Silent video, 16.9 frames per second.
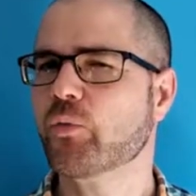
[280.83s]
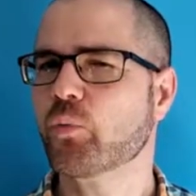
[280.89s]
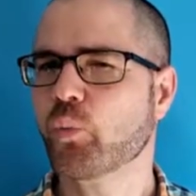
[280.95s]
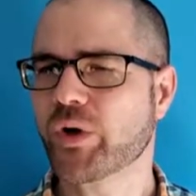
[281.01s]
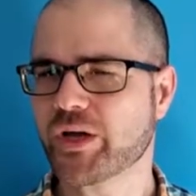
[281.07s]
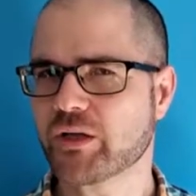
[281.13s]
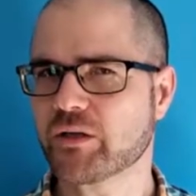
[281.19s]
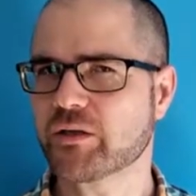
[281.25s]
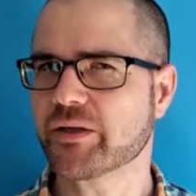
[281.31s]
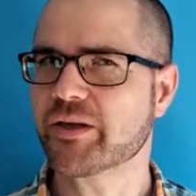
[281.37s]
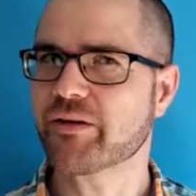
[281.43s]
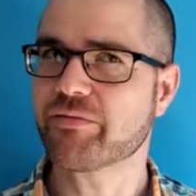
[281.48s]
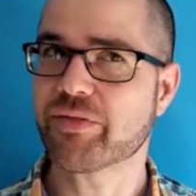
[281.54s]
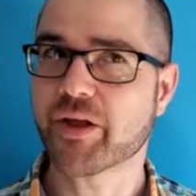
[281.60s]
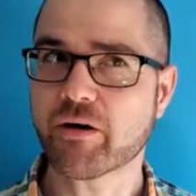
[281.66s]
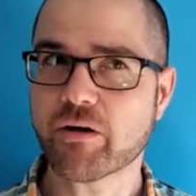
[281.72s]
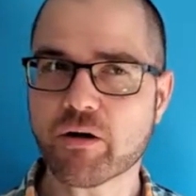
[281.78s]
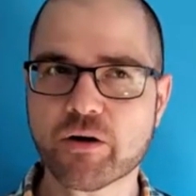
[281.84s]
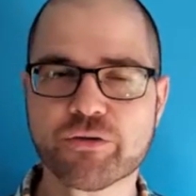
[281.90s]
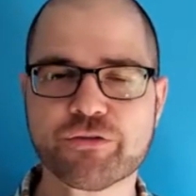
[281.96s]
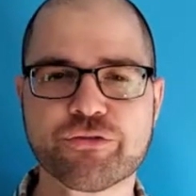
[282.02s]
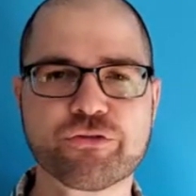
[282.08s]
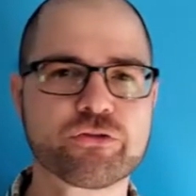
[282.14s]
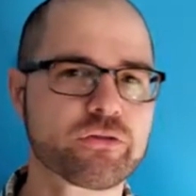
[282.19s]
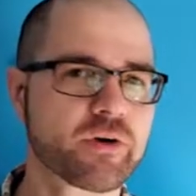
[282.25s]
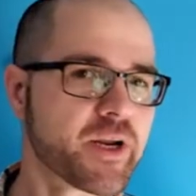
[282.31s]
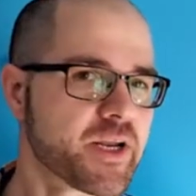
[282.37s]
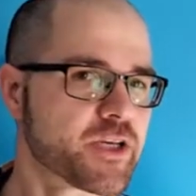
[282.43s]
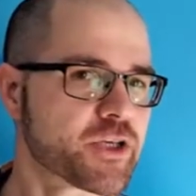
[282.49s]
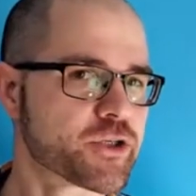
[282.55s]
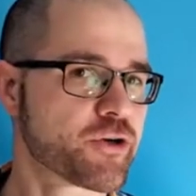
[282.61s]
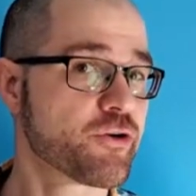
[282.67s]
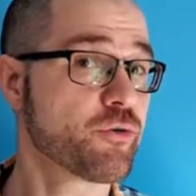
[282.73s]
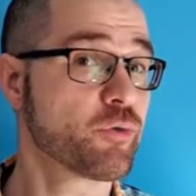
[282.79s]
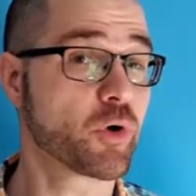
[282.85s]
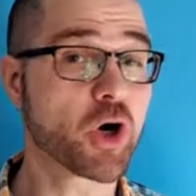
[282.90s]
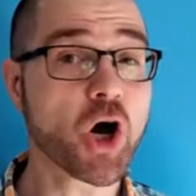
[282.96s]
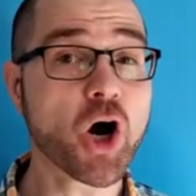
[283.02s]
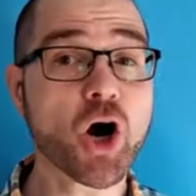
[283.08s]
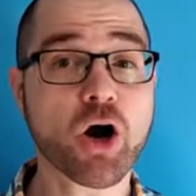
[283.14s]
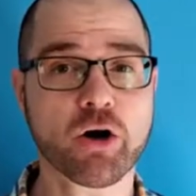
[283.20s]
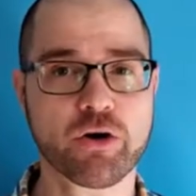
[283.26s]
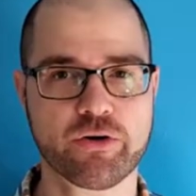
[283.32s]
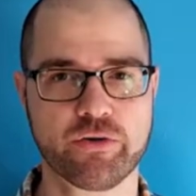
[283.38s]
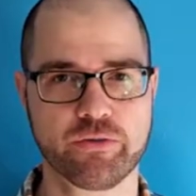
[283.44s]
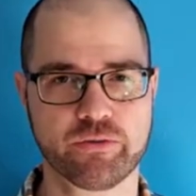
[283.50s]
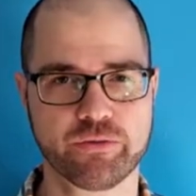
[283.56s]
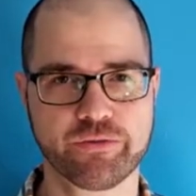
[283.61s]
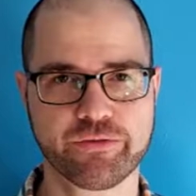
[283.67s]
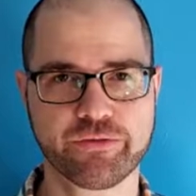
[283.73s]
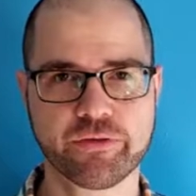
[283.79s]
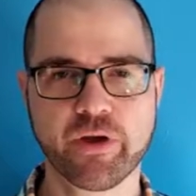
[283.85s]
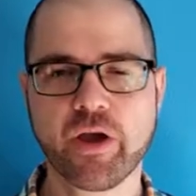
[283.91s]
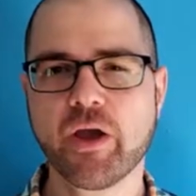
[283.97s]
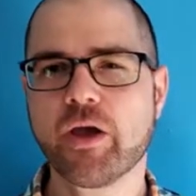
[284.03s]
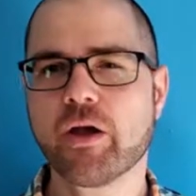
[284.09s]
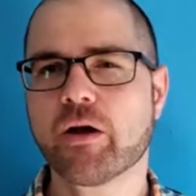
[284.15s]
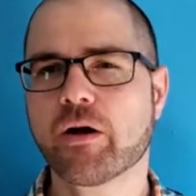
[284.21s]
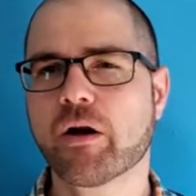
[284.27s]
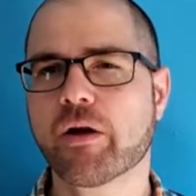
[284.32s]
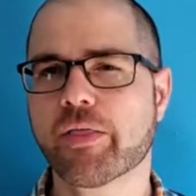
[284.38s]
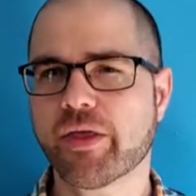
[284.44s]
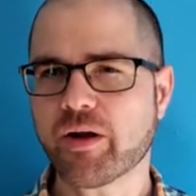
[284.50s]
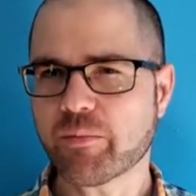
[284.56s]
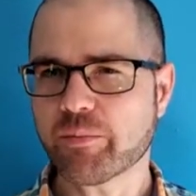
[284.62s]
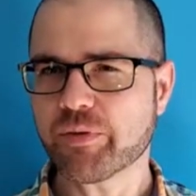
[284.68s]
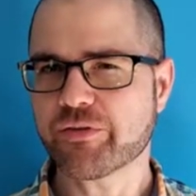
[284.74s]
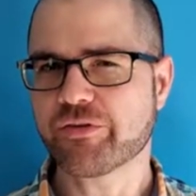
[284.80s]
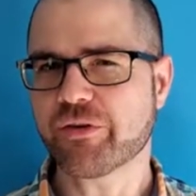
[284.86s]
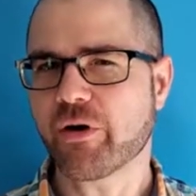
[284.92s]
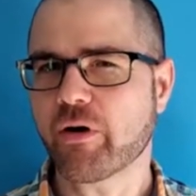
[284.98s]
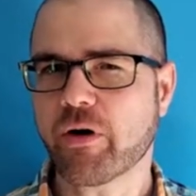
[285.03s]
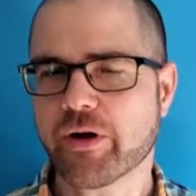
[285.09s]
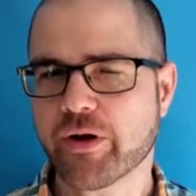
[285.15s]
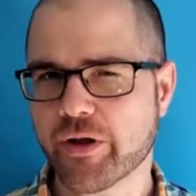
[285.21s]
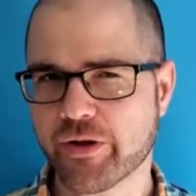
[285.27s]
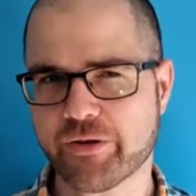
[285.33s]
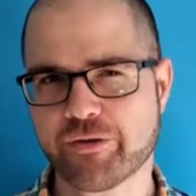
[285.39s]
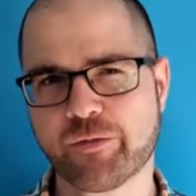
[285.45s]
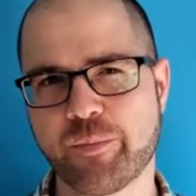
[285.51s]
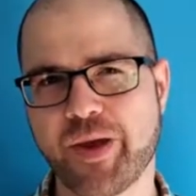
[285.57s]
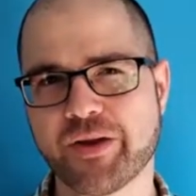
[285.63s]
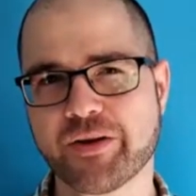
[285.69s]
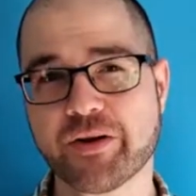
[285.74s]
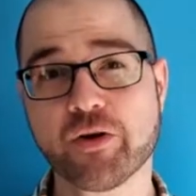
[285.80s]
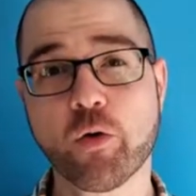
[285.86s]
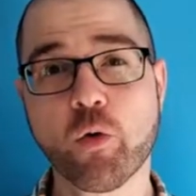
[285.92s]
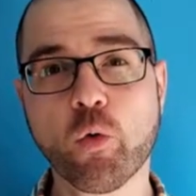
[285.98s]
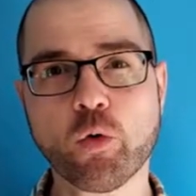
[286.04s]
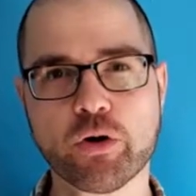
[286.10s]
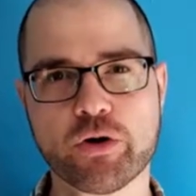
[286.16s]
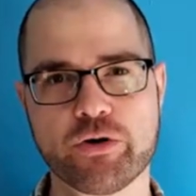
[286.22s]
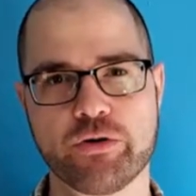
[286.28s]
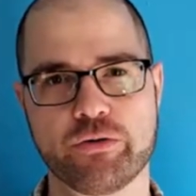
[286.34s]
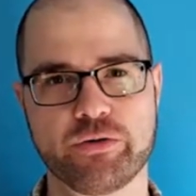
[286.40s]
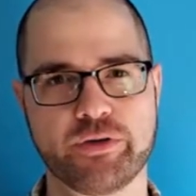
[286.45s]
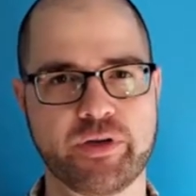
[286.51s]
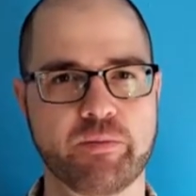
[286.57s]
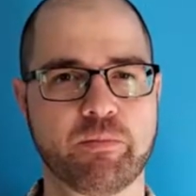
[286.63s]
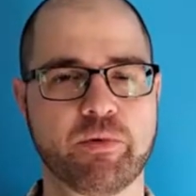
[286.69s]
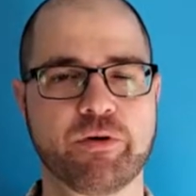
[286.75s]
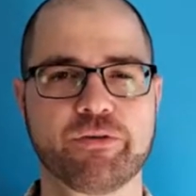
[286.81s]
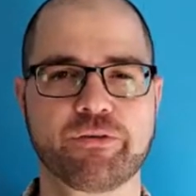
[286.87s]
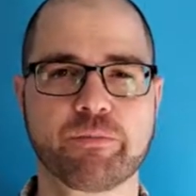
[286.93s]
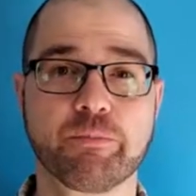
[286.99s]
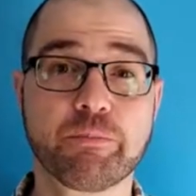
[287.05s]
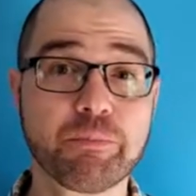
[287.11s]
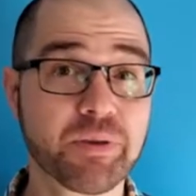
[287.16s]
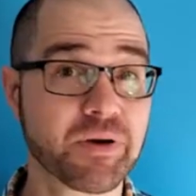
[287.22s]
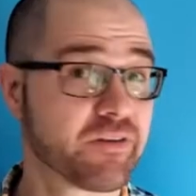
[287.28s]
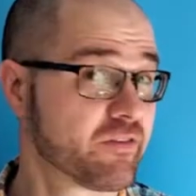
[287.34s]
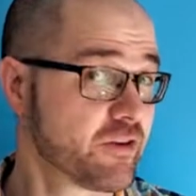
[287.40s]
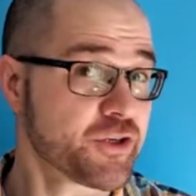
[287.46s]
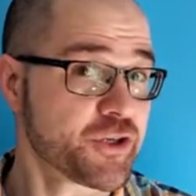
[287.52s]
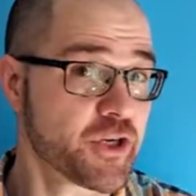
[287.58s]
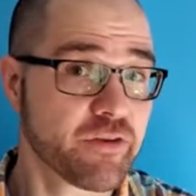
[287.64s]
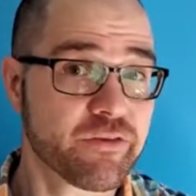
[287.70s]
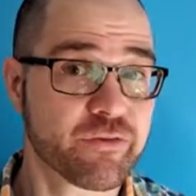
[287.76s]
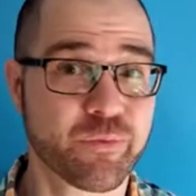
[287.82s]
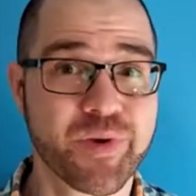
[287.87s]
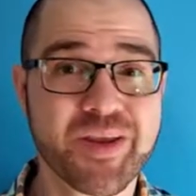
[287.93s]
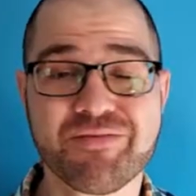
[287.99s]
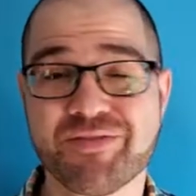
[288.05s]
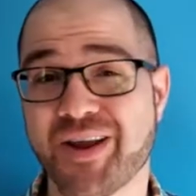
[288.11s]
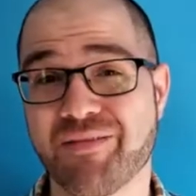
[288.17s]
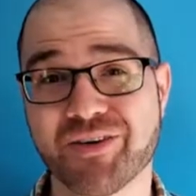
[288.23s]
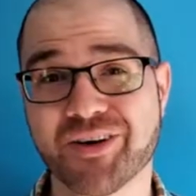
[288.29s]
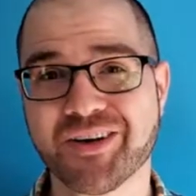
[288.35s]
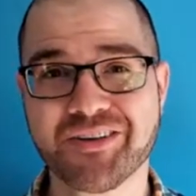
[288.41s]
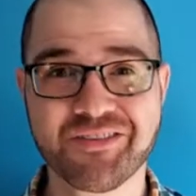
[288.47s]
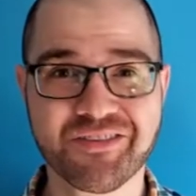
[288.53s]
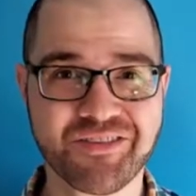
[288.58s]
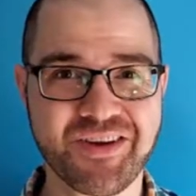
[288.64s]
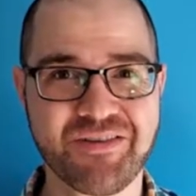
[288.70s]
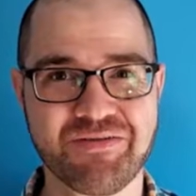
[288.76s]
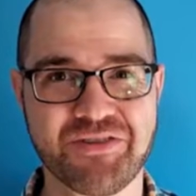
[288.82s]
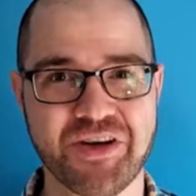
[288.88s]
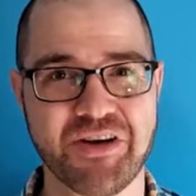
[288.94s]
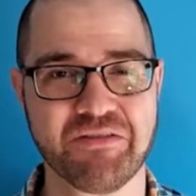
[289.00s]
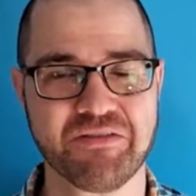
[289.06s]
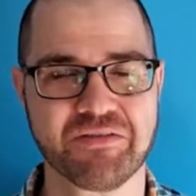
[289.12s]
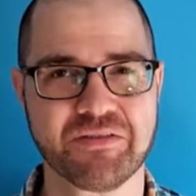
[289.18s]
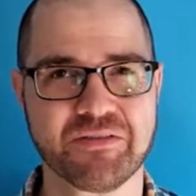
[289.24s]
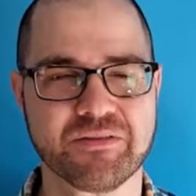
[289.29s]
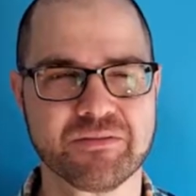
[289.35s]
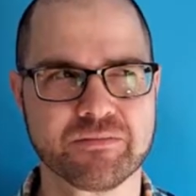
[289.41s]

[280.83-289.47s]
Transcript: Well, if there are strange new cardinals, are there bizarre and unexpected ordinal numbers, positions we've never conceived of?